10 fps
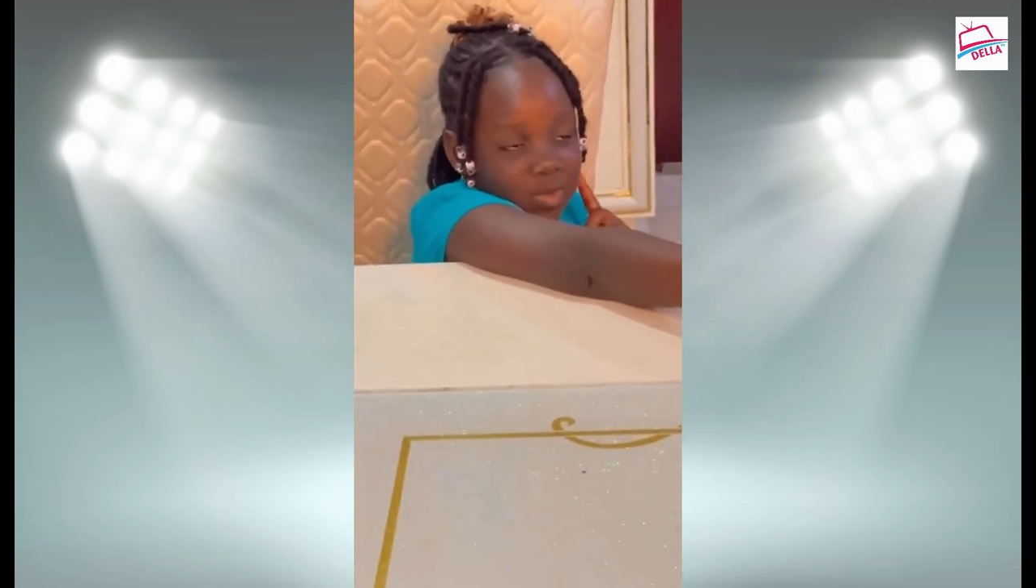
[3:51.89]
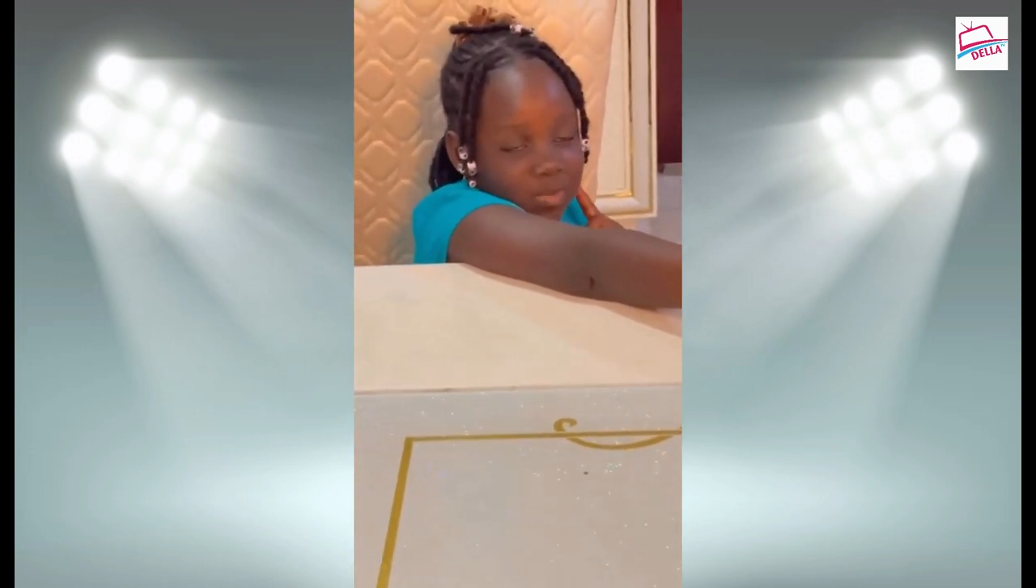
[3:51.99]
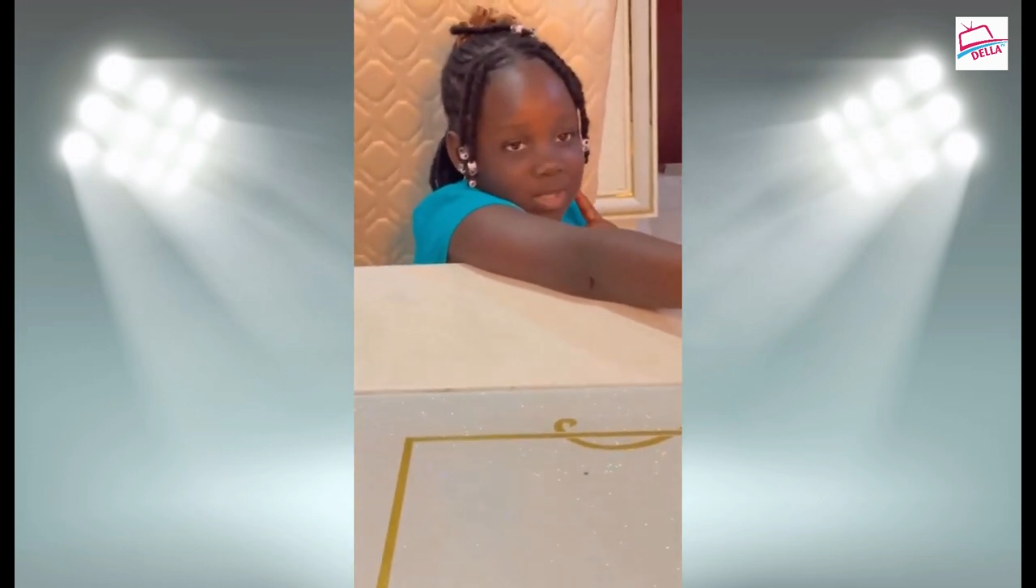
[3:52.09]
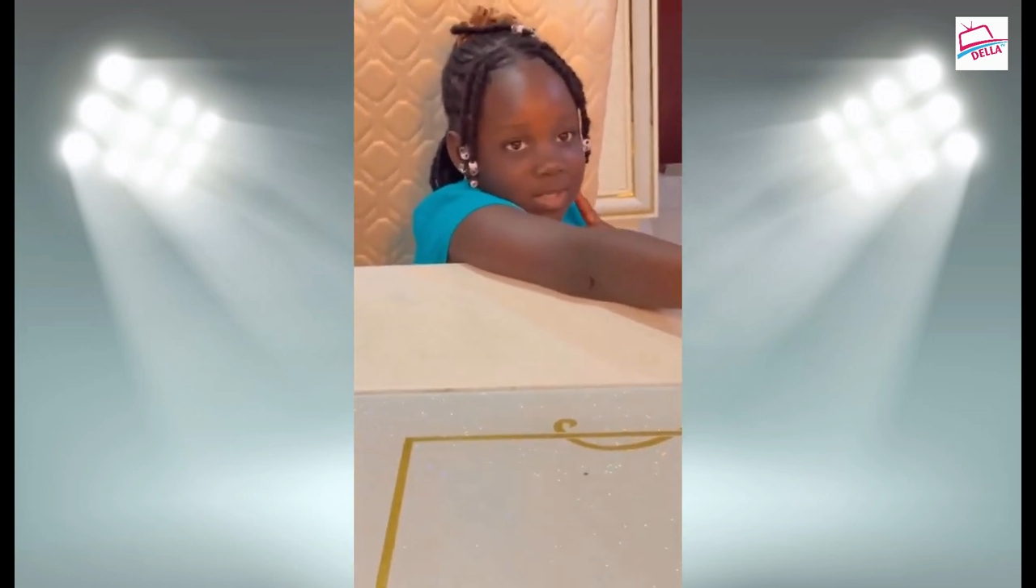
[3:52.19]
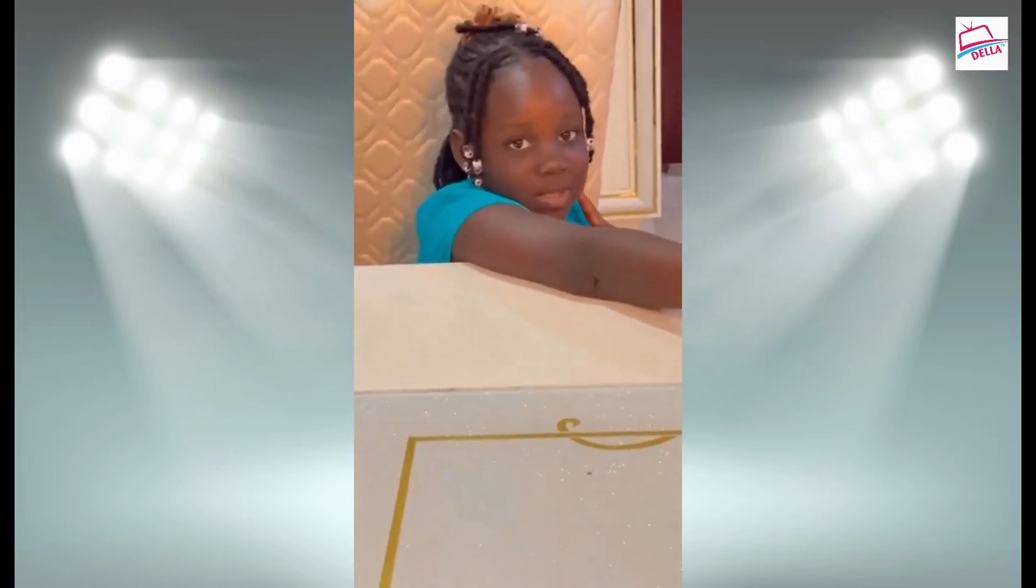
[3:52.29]
me.
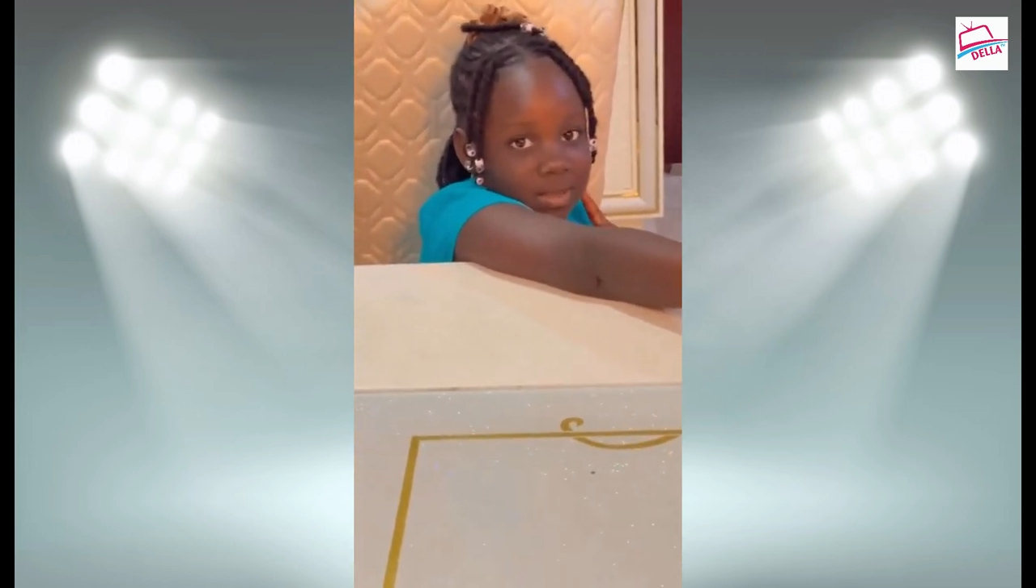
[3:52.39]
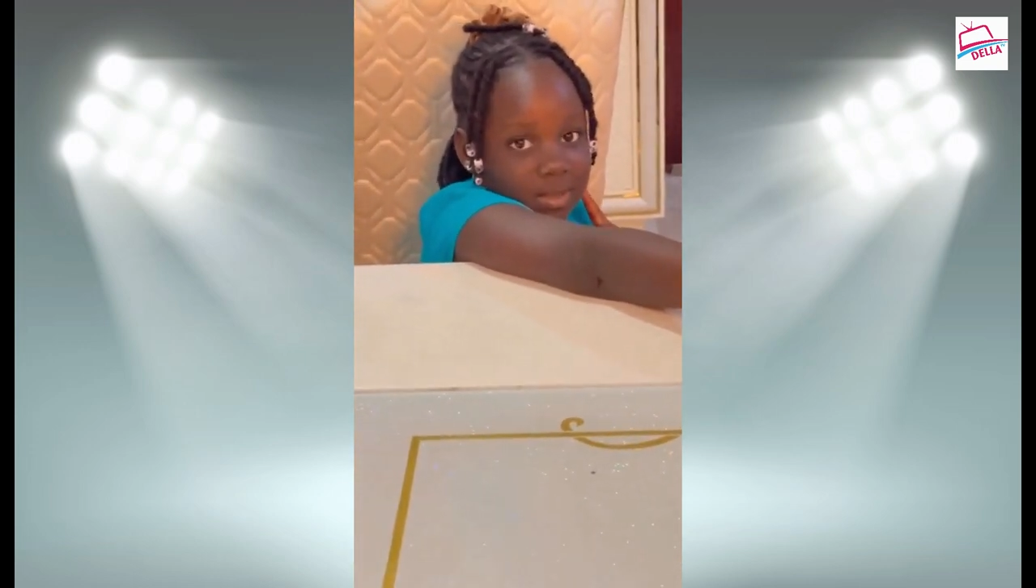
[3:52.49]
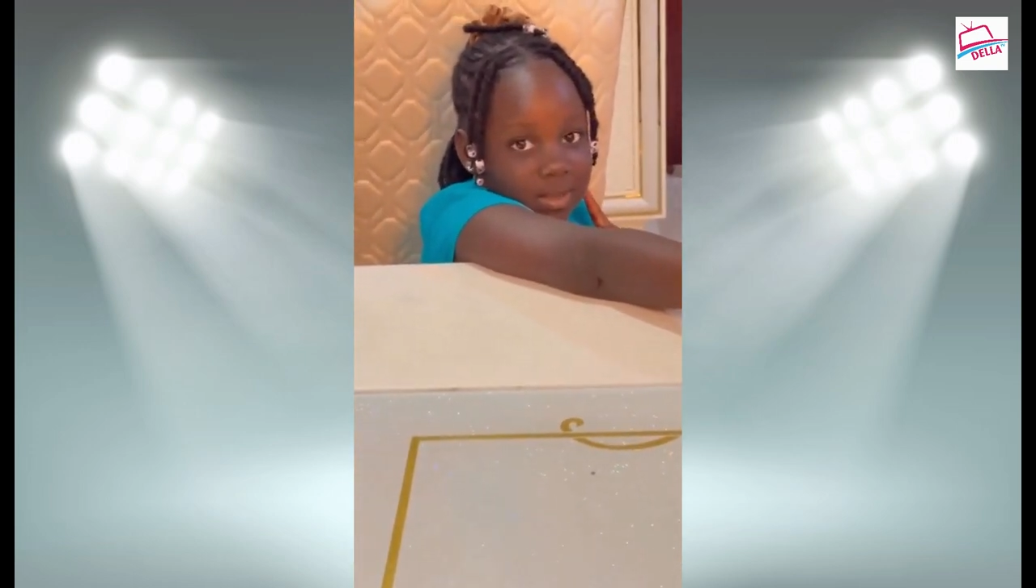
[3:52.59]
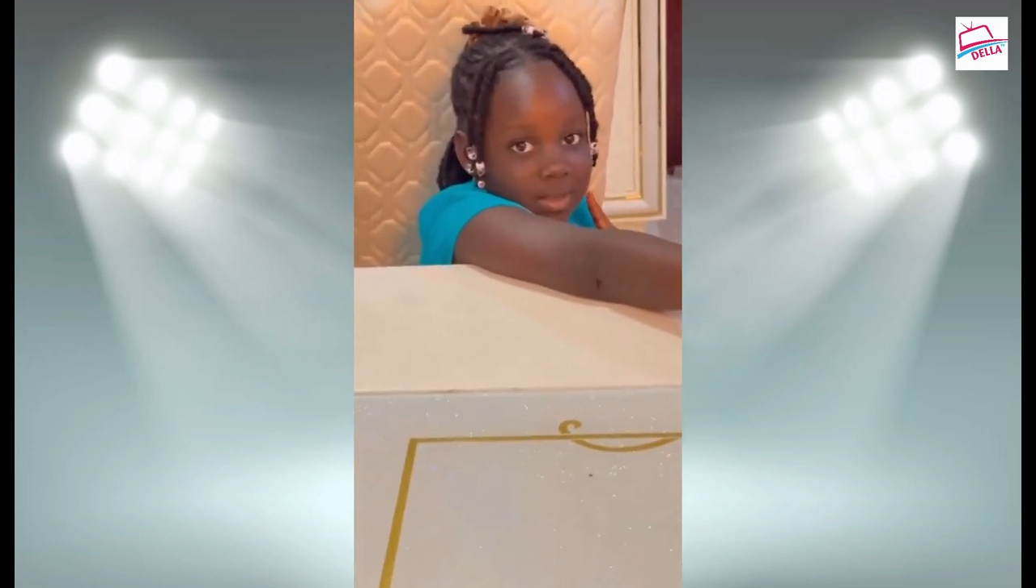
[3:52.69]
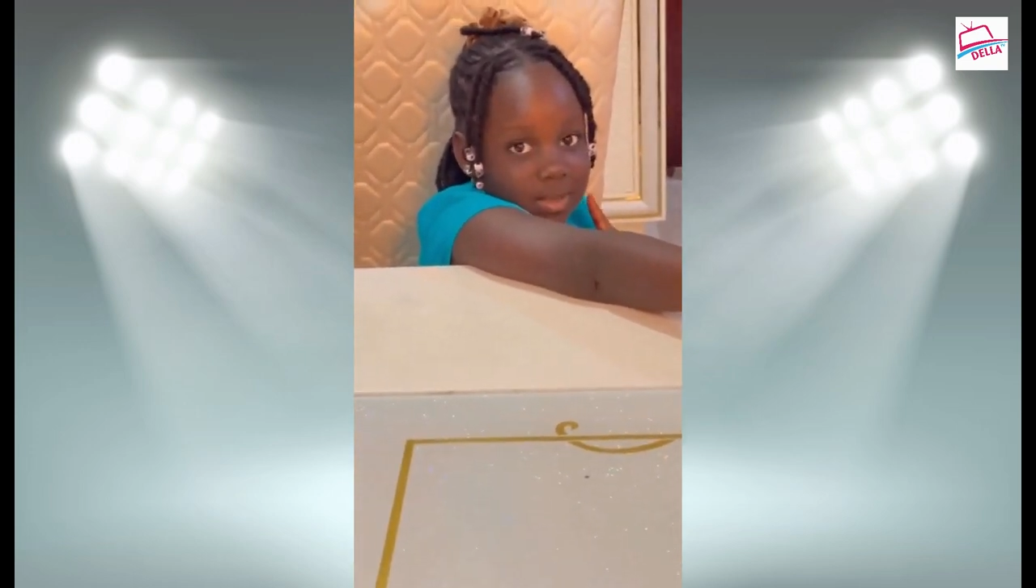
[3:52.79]

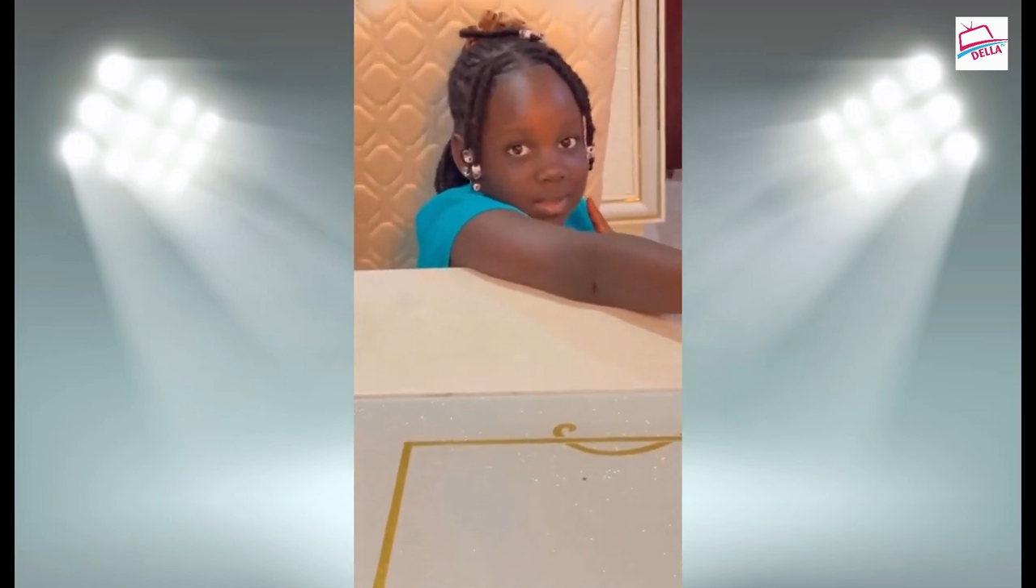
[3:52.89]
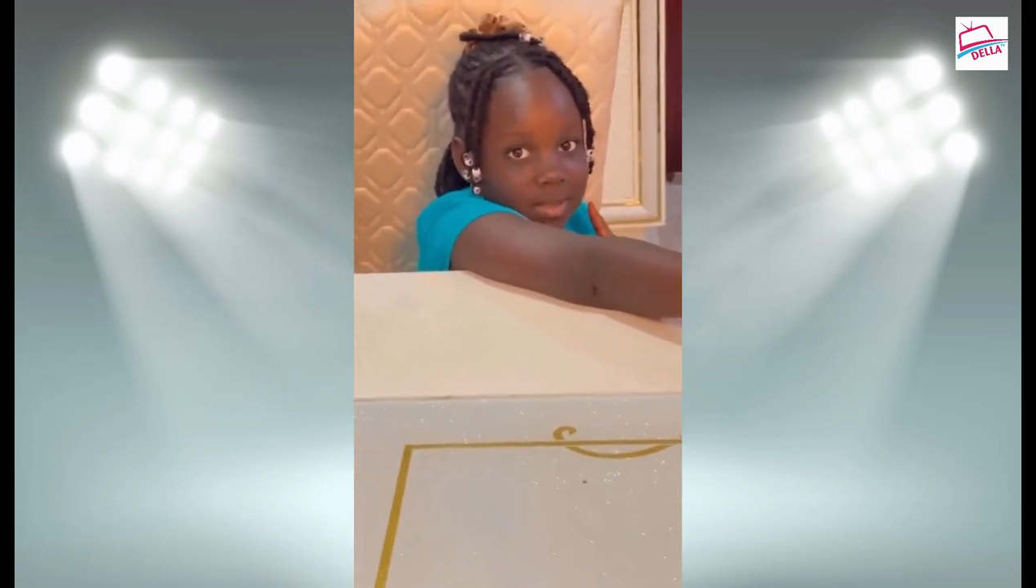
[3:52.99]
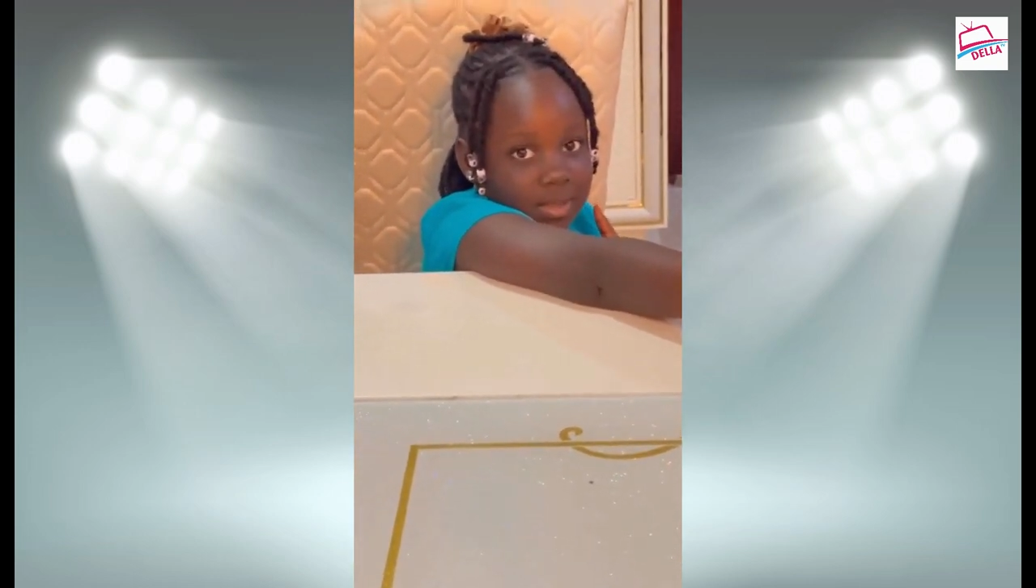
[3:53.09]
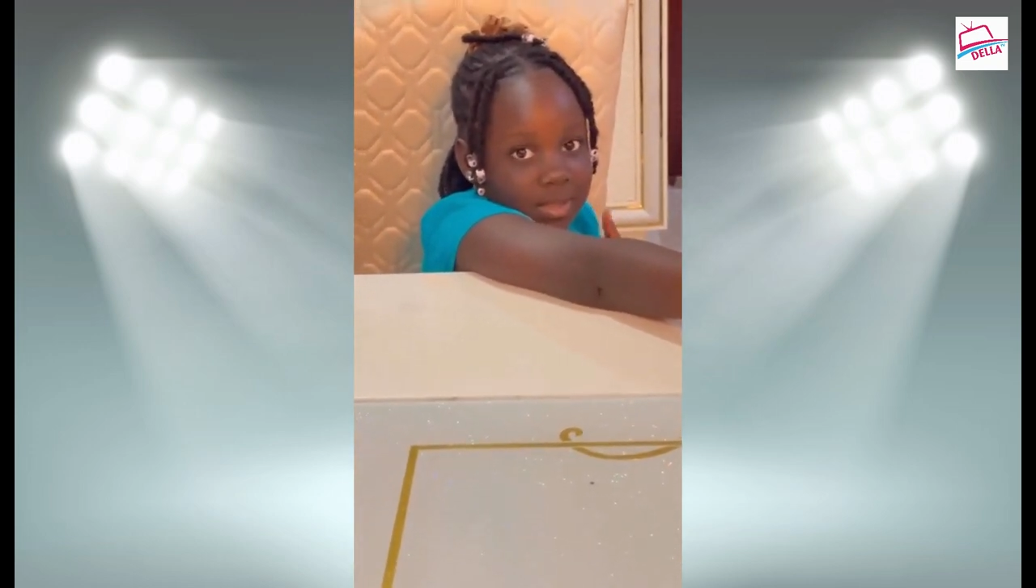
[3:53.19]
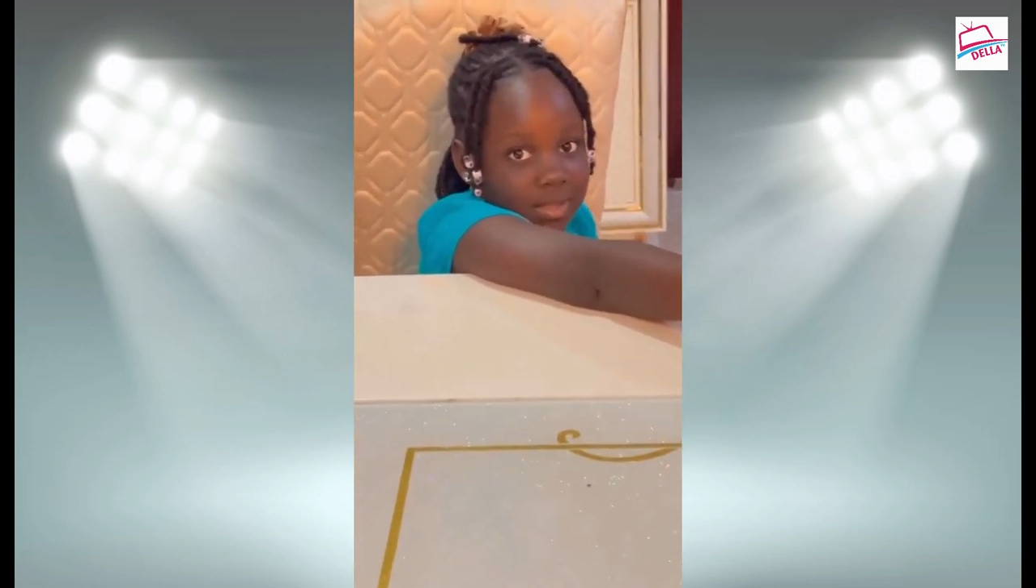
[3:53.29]

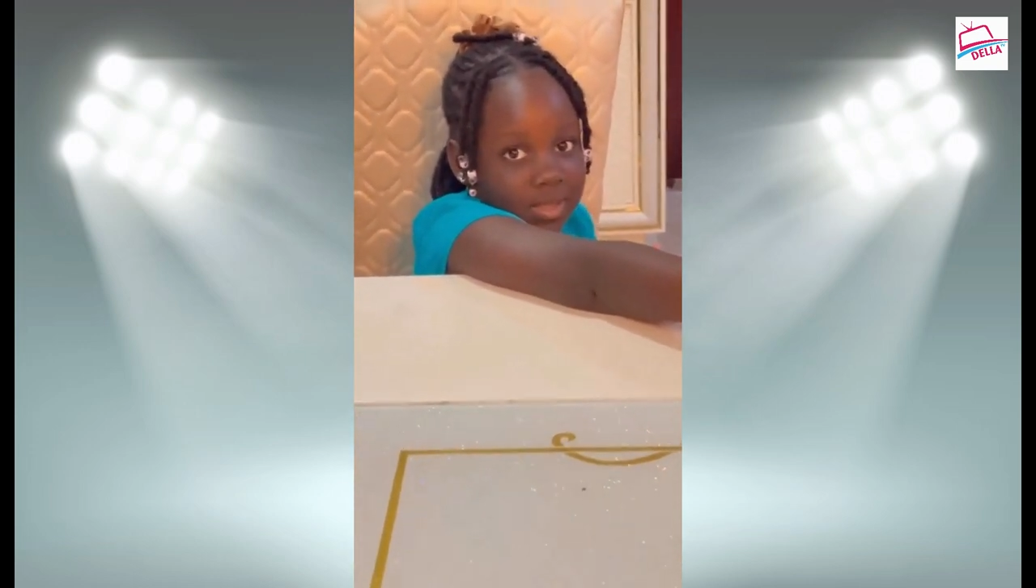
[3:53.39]
Please